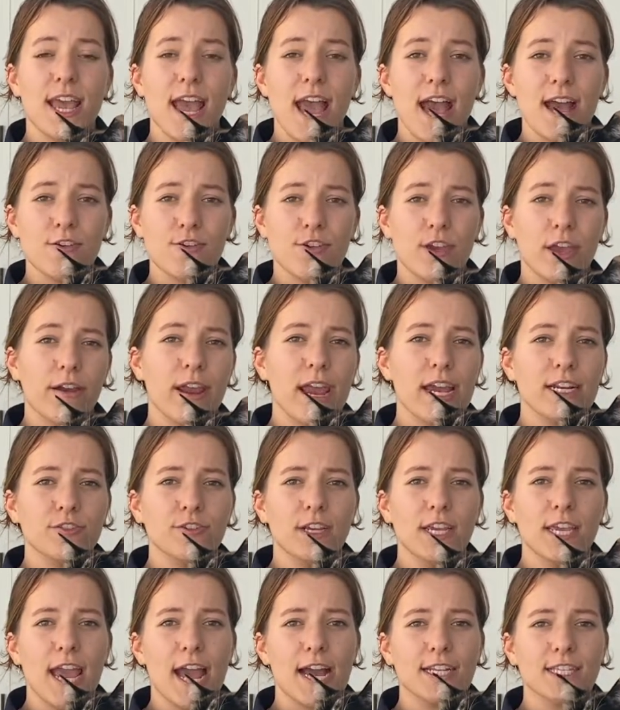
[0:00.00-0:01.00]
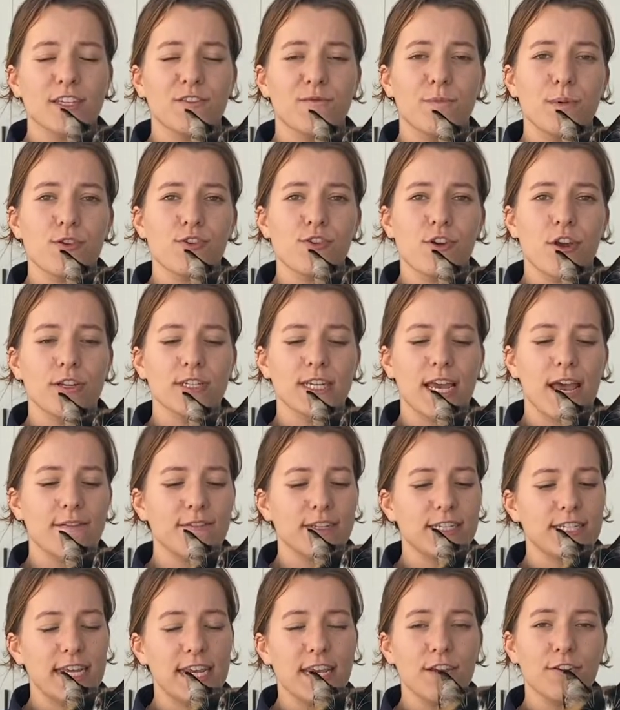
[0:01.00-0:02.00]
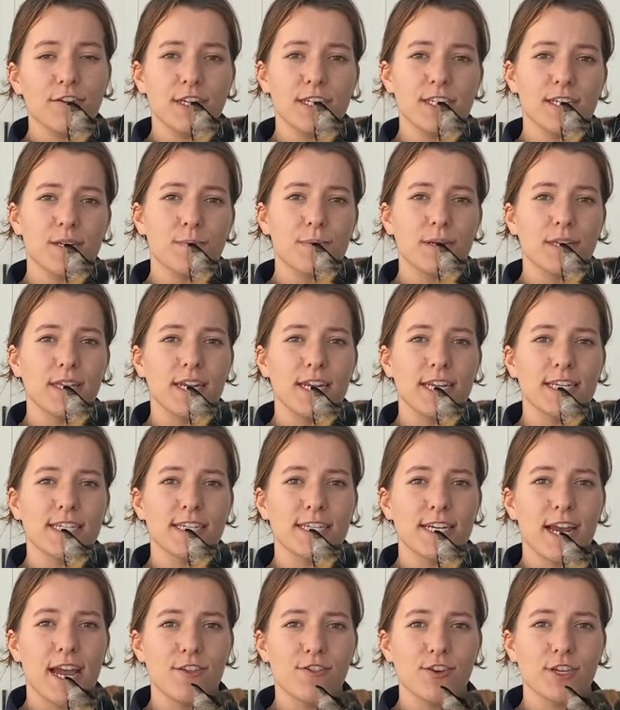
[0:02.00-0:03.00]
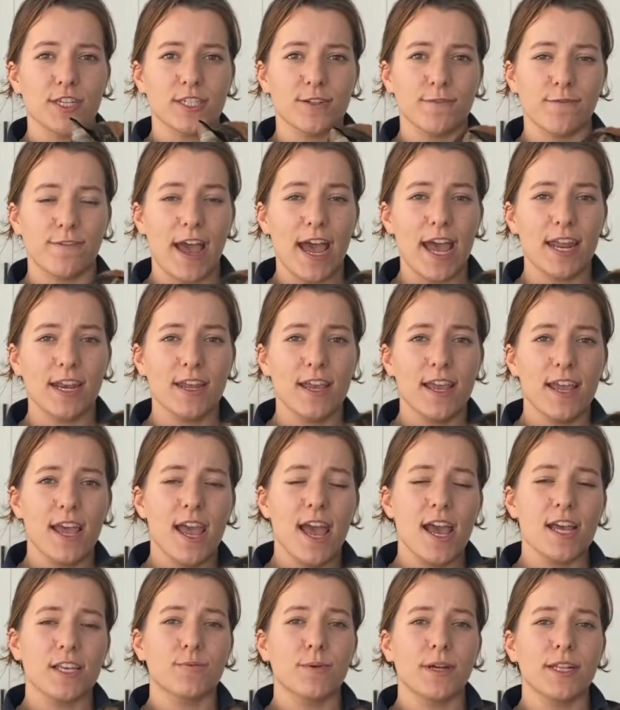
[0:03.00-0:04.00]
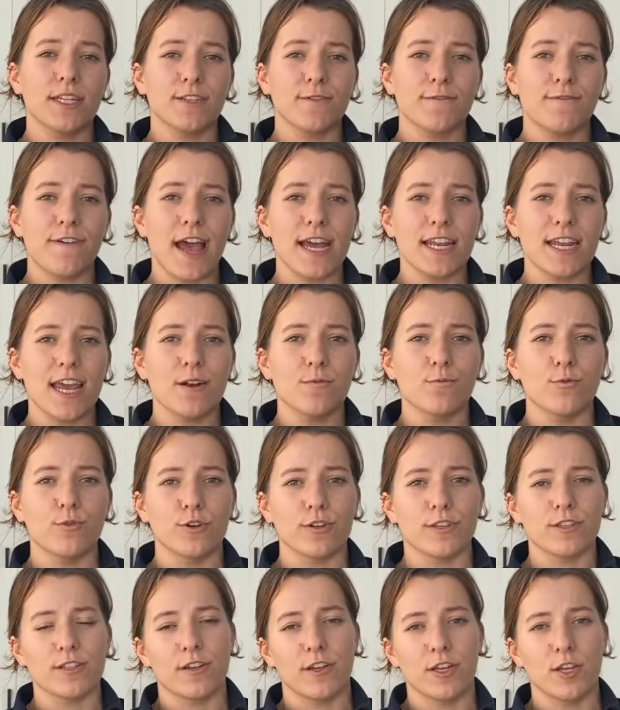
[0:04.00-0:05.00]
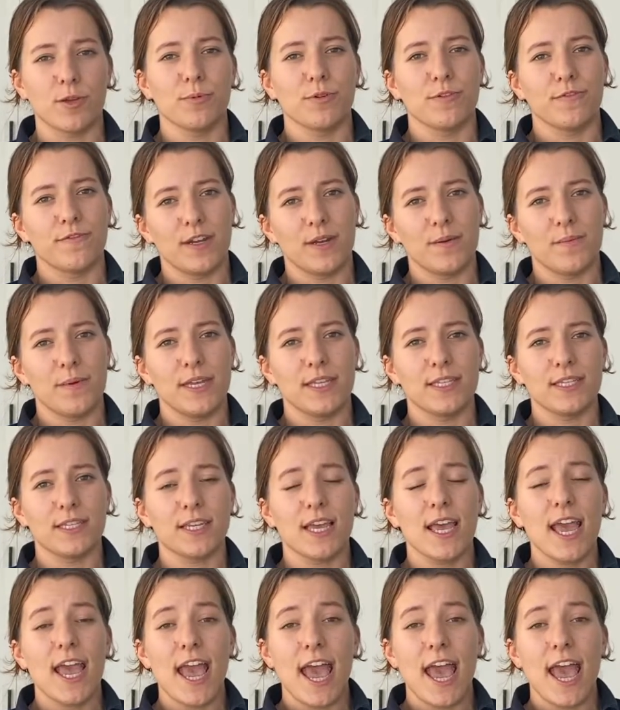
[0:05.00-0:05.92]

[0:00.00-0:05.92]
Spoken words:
as geriatric cats have been shown to have a decreased ability to digest fat, as well as fat and water-soluble vitamins.